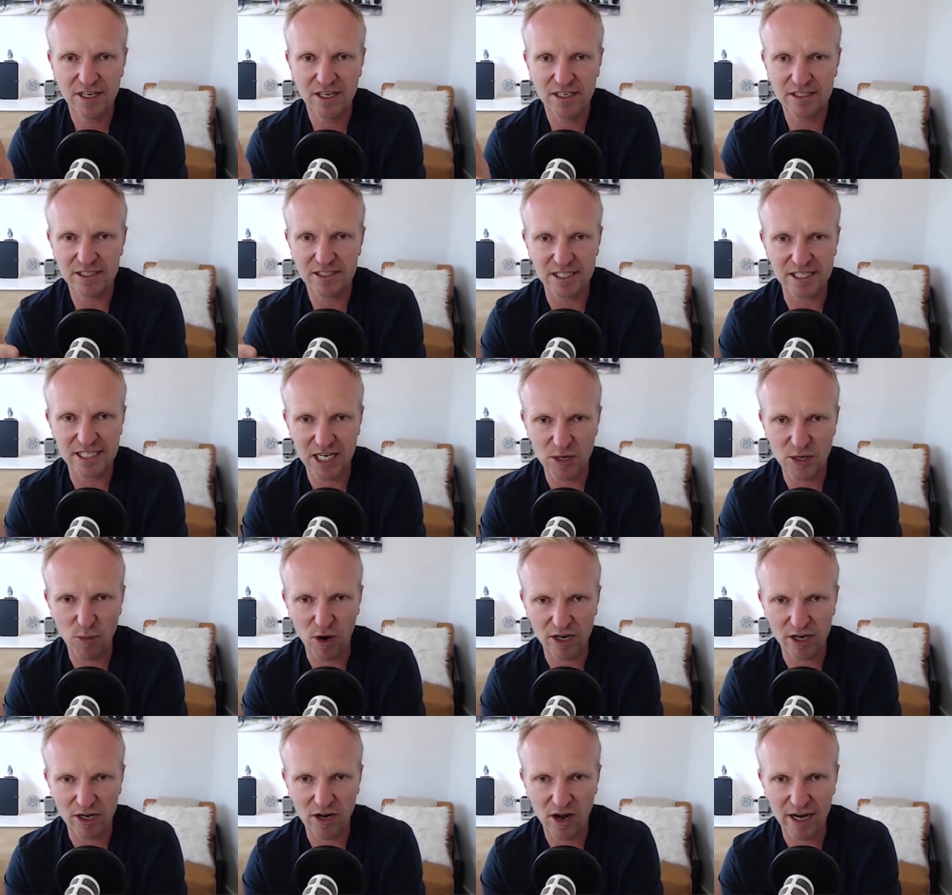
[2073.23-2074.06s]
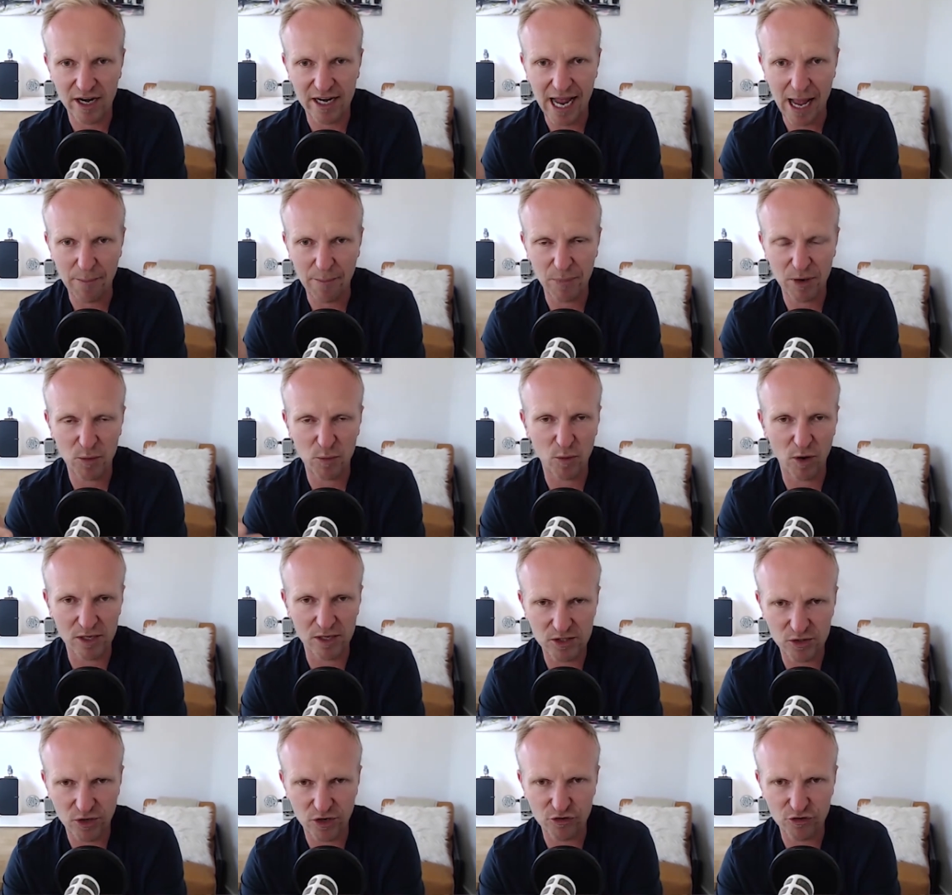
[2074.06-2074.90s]
to see what kind of happened,
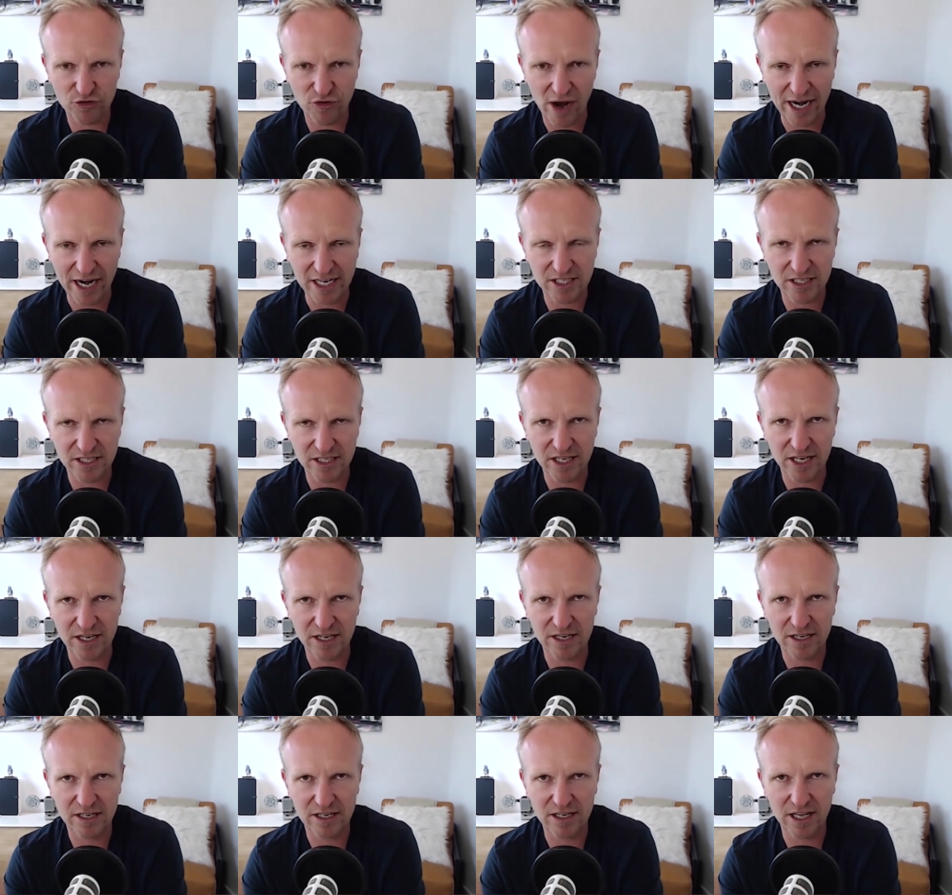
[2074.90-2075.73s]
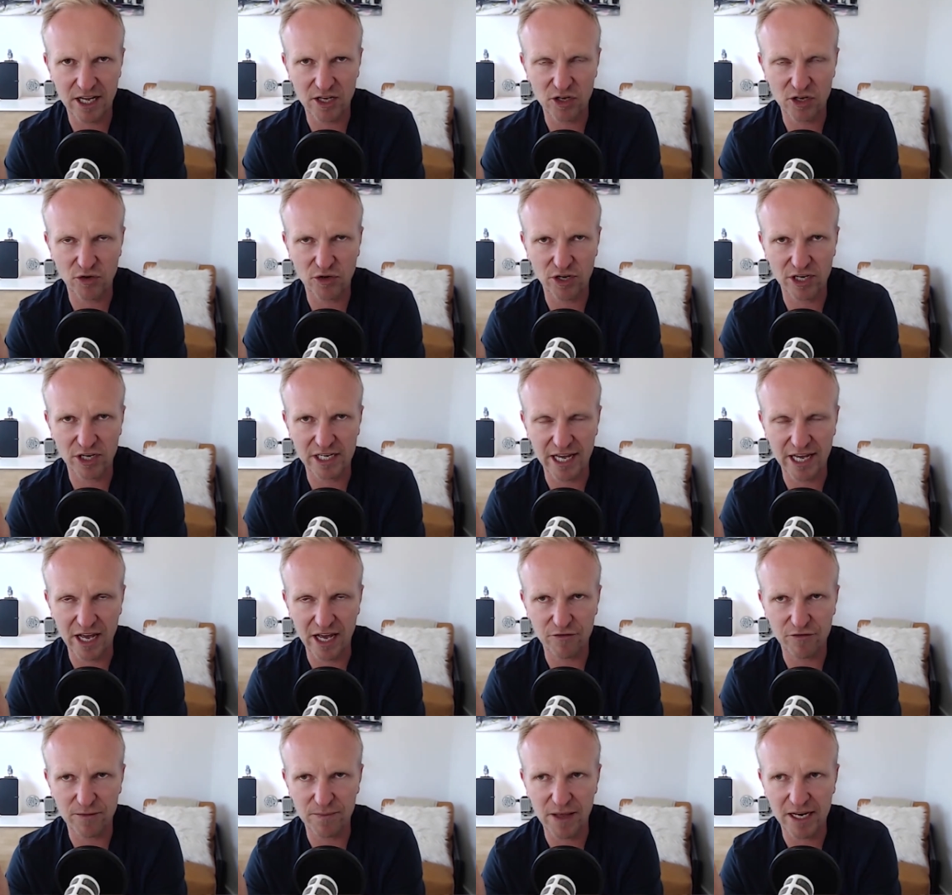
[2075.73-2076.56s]
what sort of traction that that you could
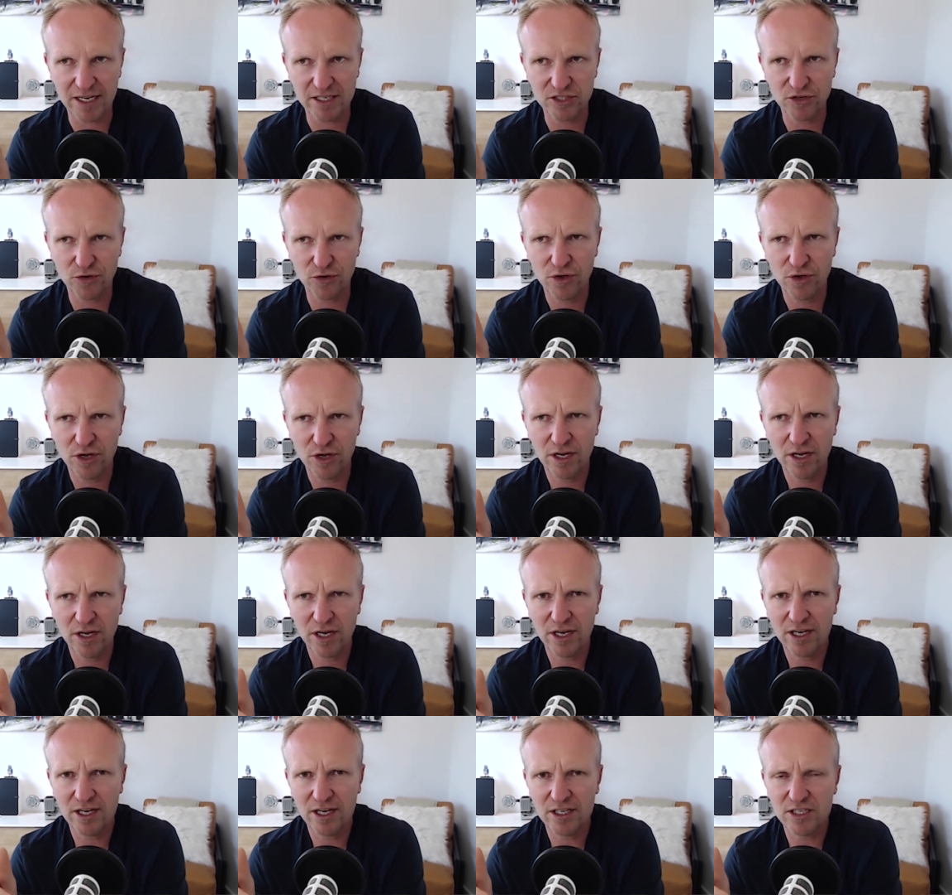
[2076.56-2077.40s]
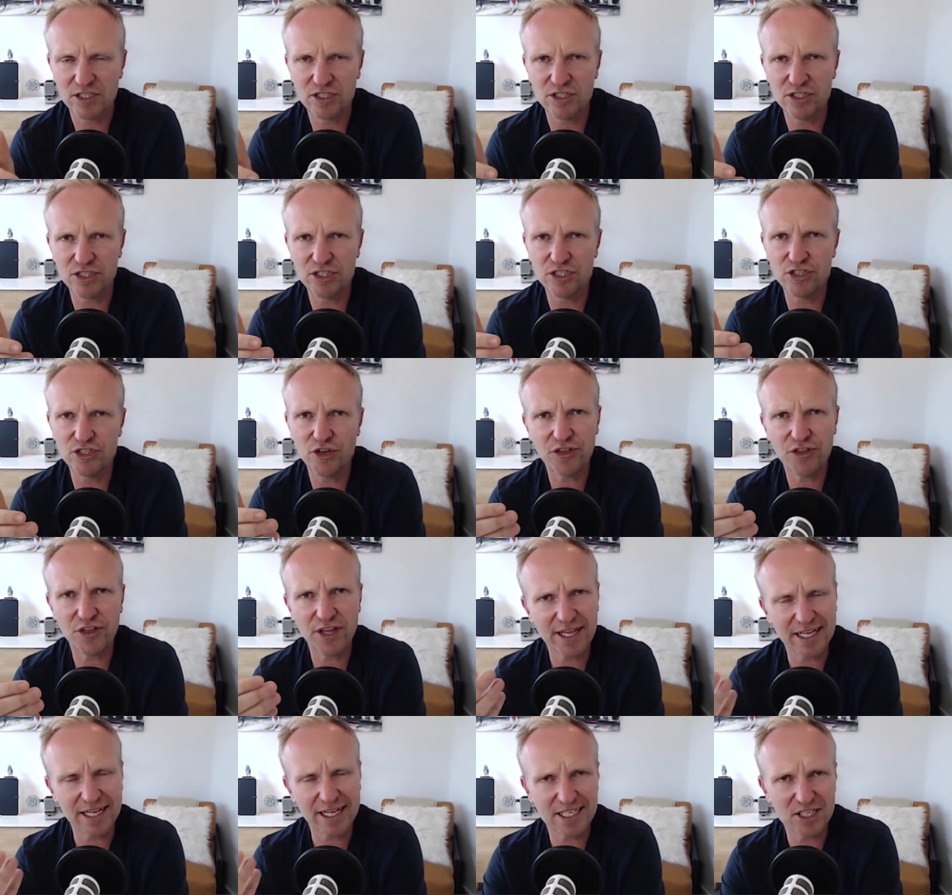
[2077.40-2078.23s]
get from that too. Do you
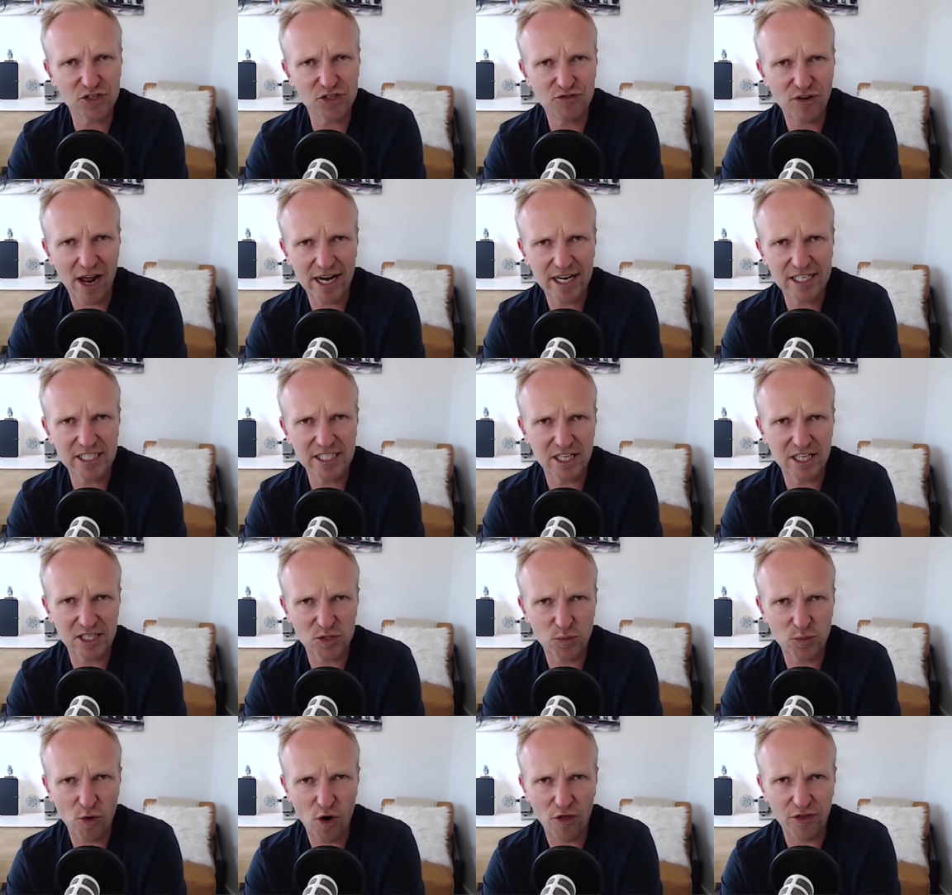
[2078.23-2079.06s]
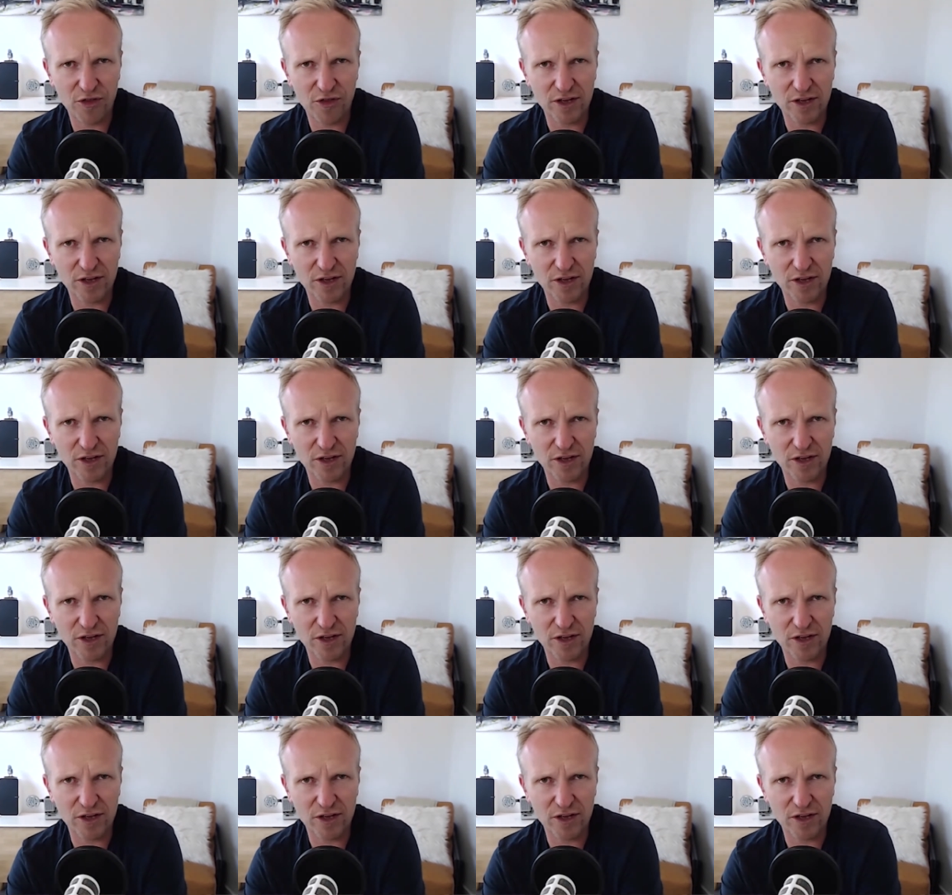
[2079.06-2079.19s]
think that's a strategy that's worth